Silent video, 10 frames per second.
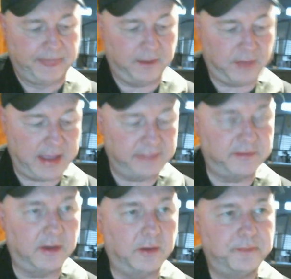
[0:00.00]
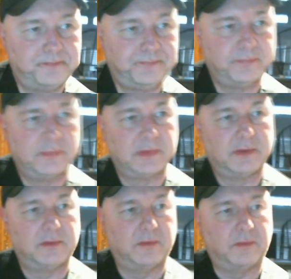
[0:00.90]
Okay, so
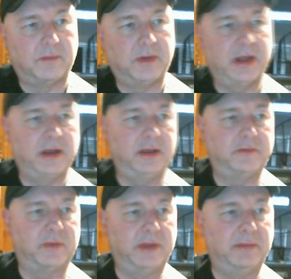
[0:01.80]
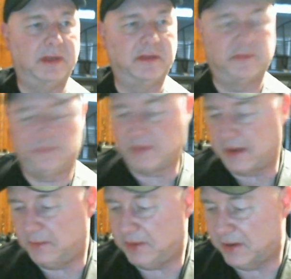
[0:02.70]
we're done in 20 minutes of
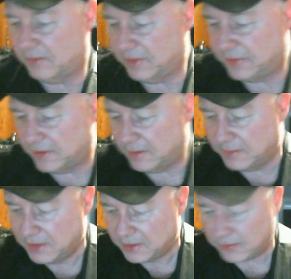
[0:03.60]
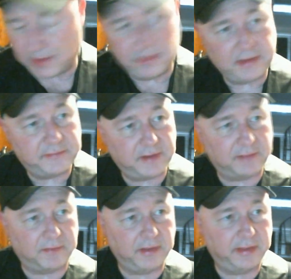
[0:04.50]
time here with quite a bit of
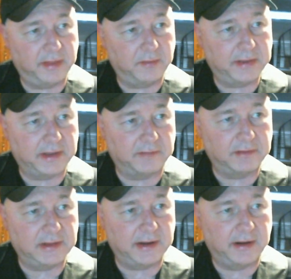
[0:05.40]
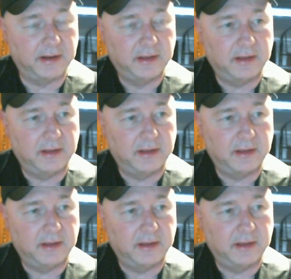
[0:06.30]
stuff really that we covered there.